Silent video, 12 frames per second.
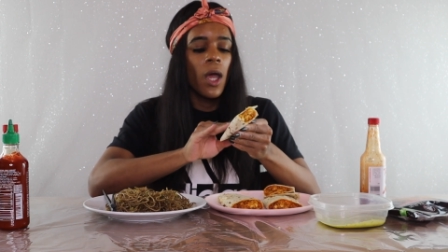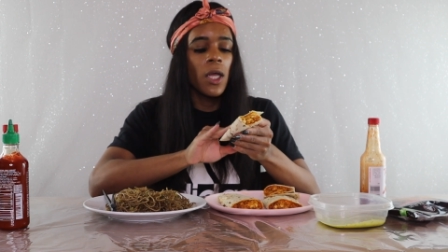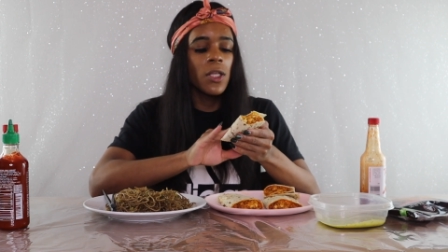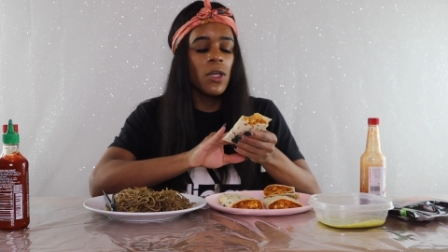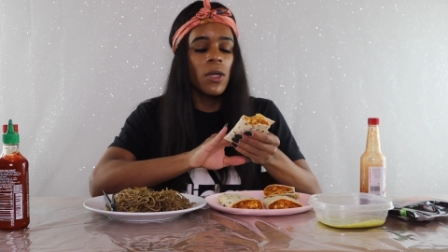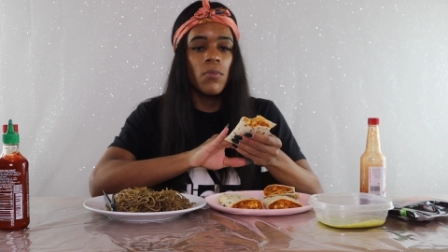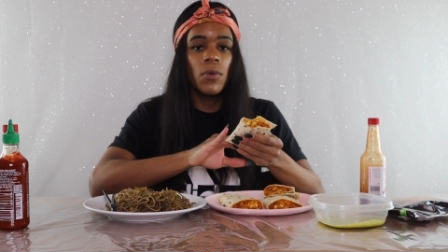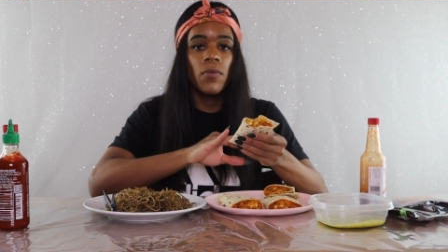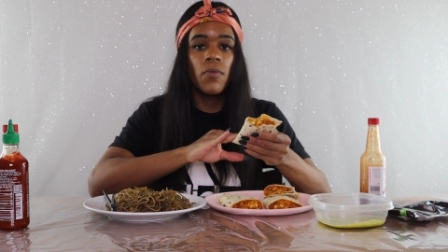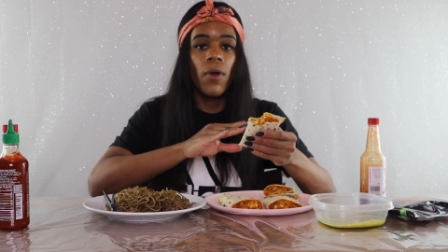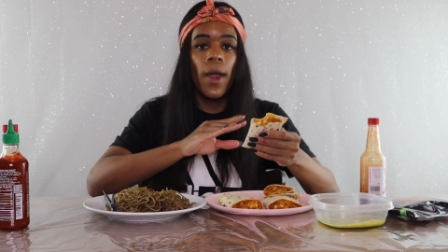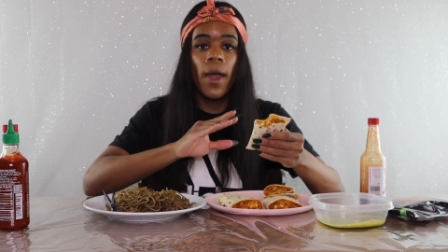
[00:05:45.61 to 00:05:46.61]
it took
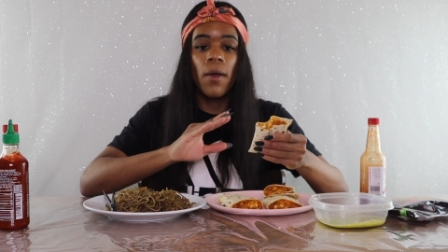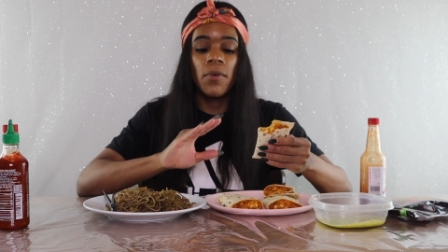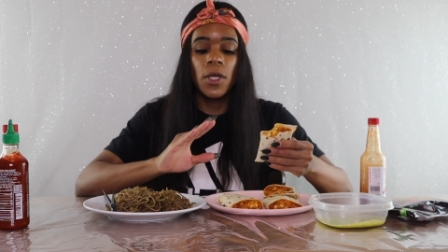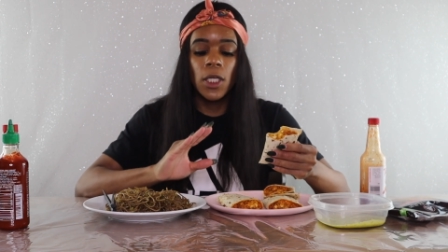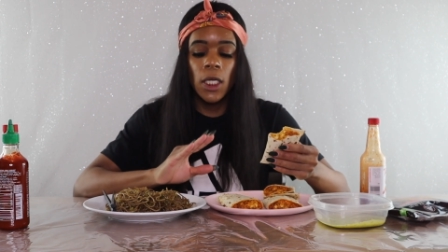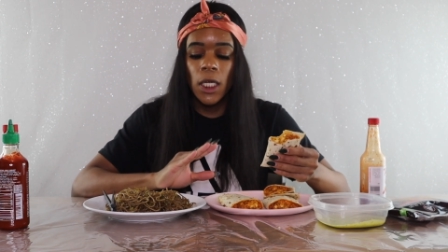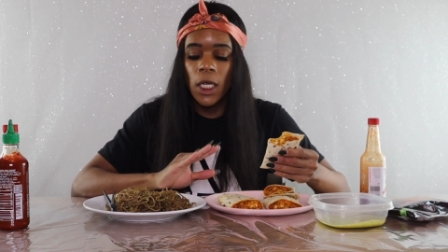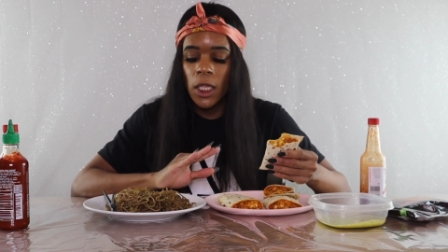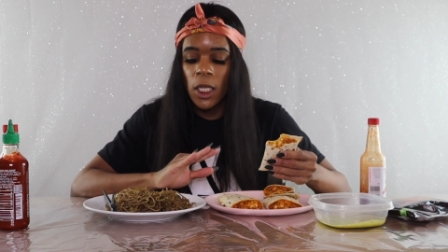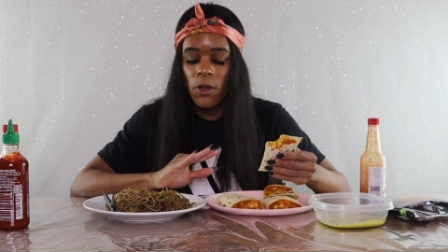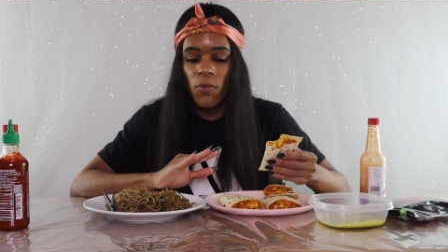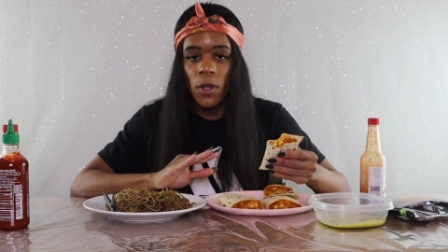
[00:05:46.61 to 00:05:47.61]
me forever to
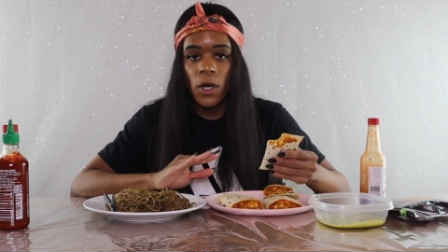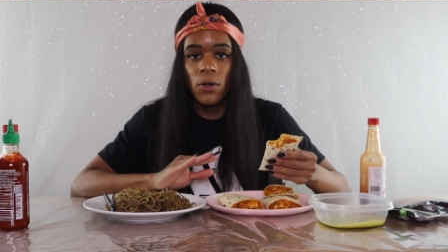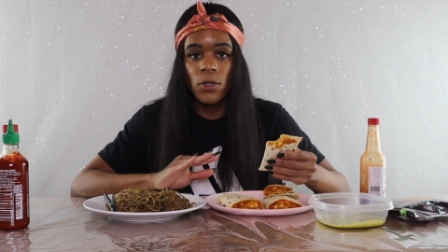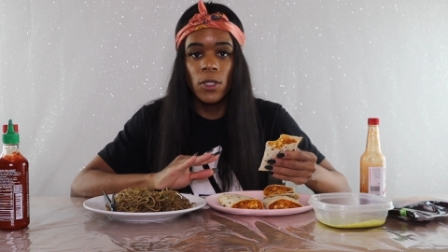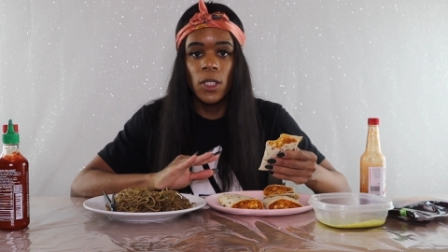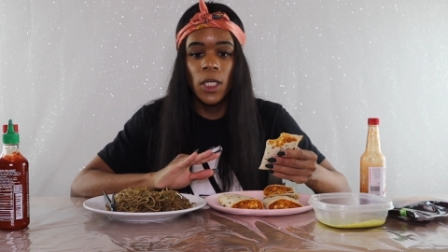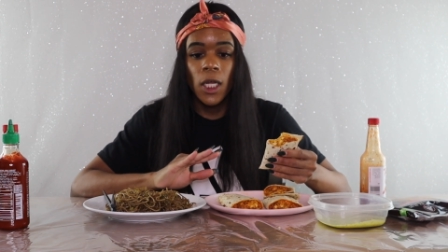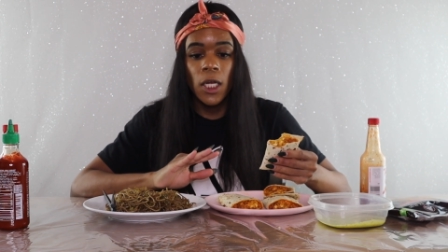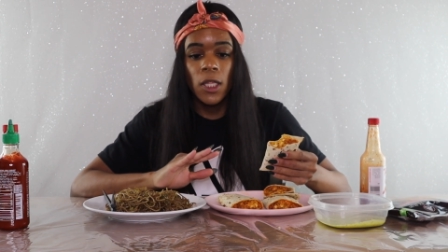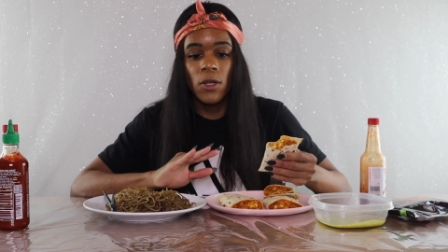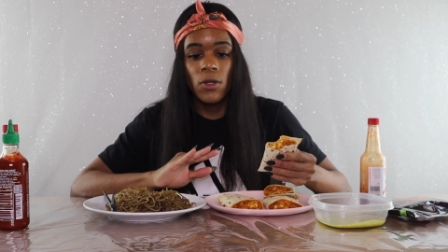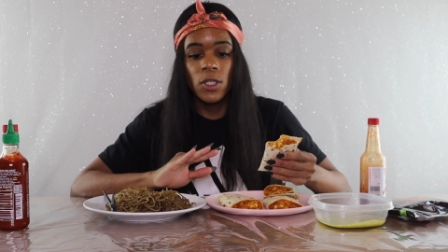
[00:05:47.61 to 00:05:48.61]
get this video
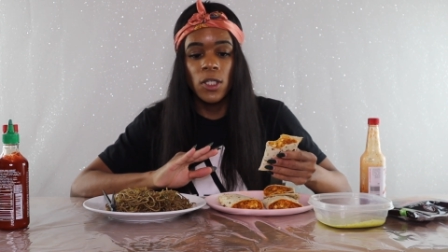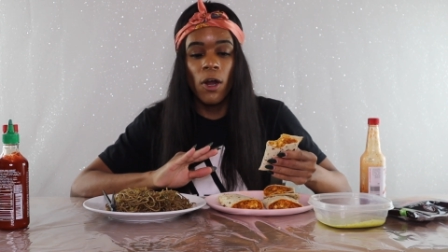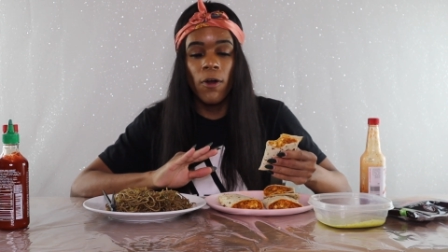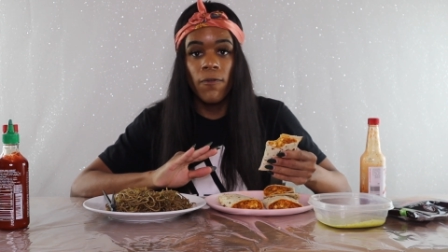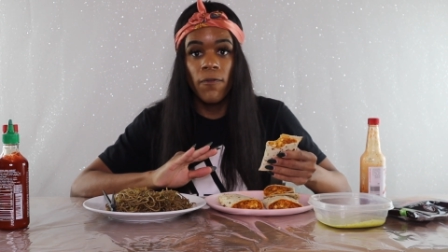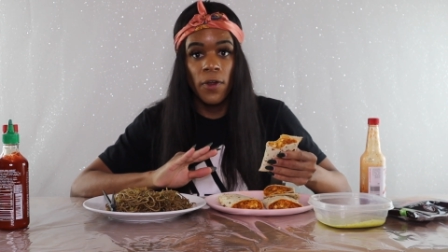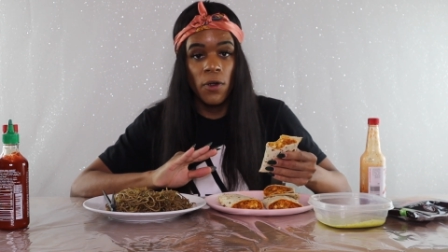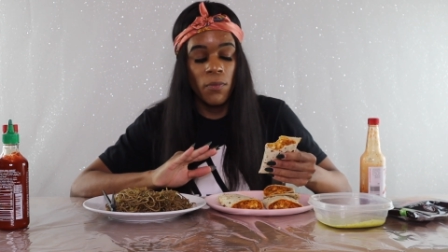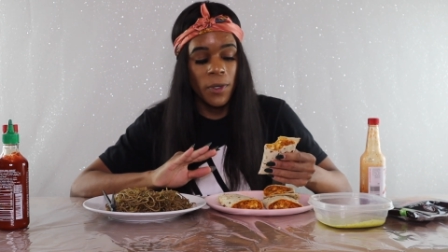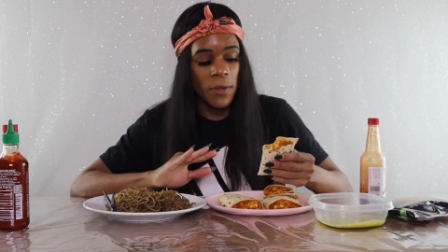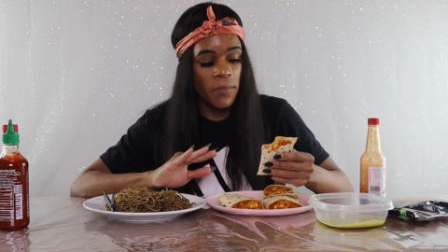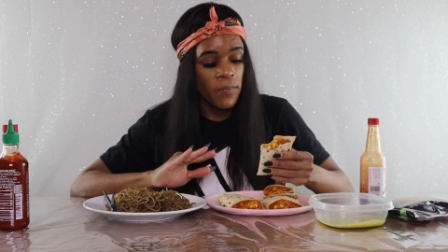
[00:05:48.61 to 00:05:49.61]
together and start
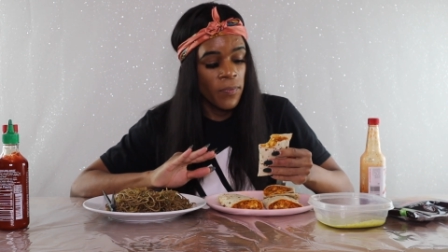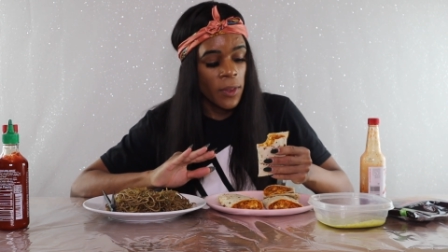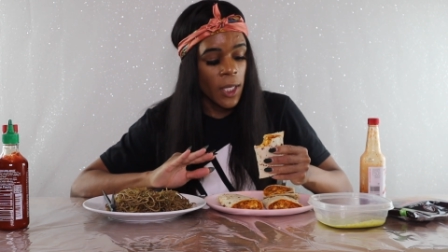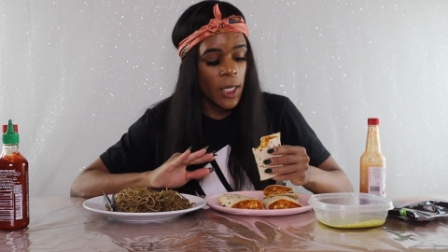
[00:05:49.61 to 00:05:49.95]
filming.